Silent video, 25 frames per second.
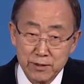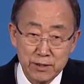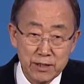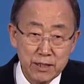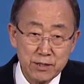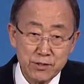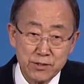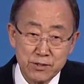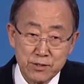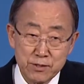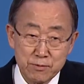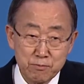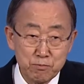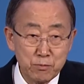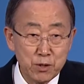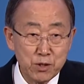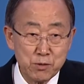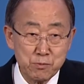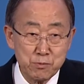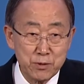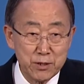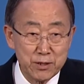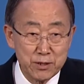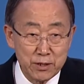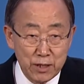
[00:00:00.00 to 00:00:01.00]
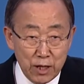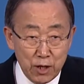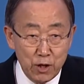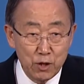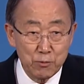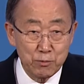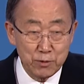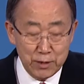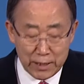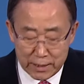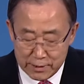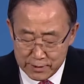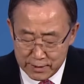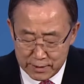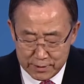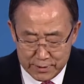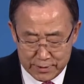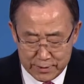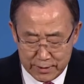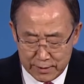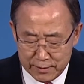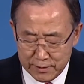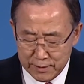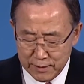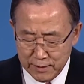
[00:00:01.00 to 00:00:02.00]
It must be terrible. As I
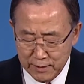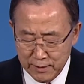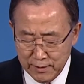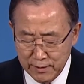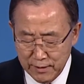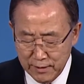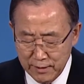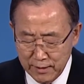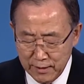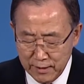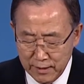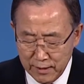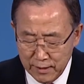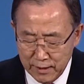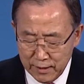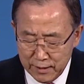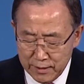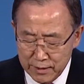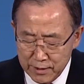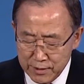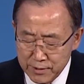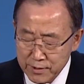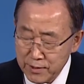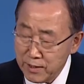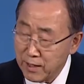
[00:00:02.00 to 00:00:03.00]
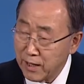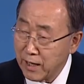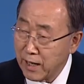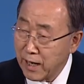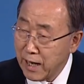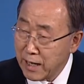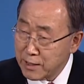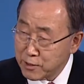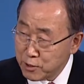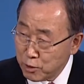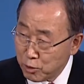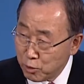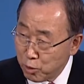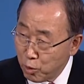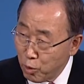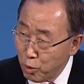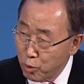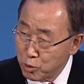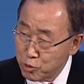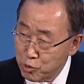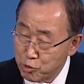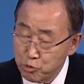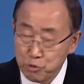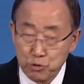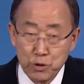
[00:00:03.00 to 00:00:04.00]
said, it is as
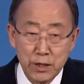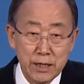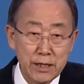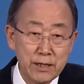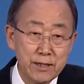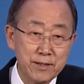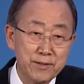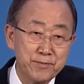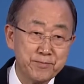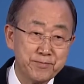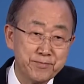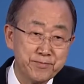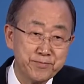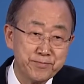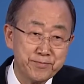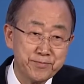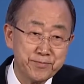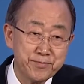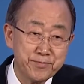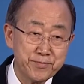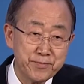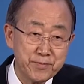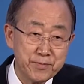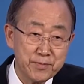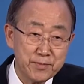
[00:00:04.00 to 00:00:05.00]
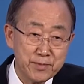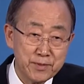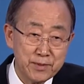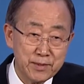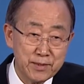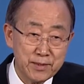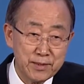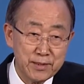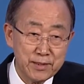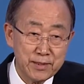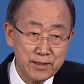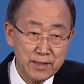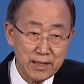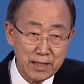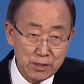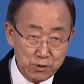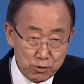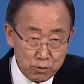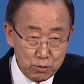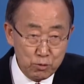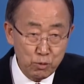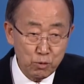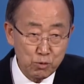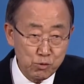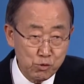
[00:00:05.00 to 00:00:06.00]
close to hell, as
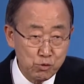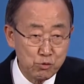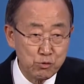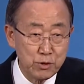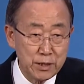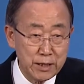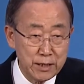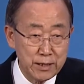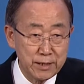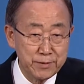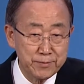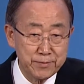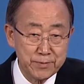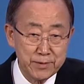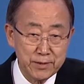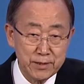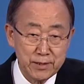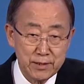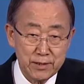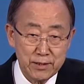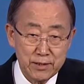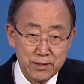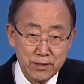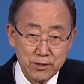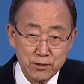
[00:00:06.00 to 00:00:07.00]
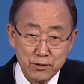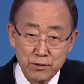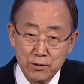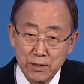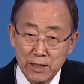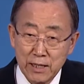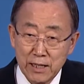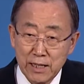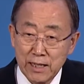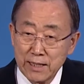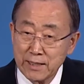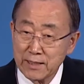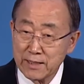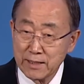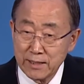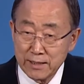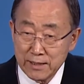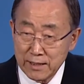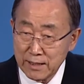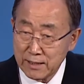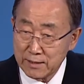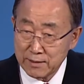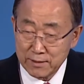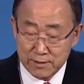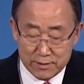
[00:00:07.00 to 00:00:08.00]
close to hell. So I
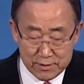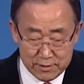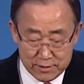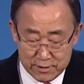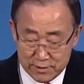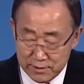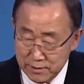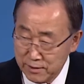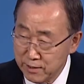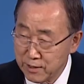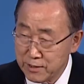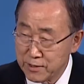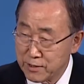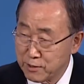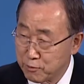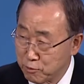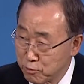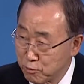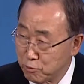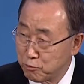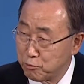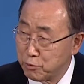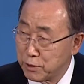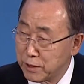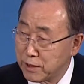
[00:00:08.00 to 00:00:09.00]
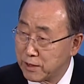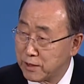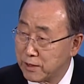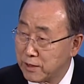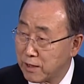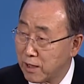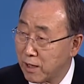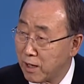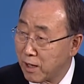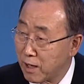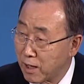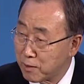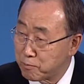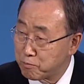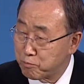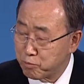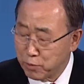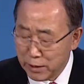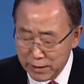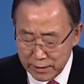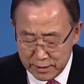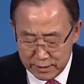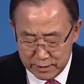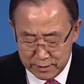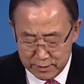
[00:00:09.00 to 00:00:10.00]
cannot, it's really
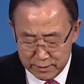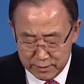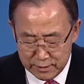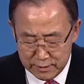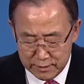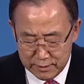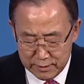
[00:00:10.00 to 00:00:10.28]
heartbreaking.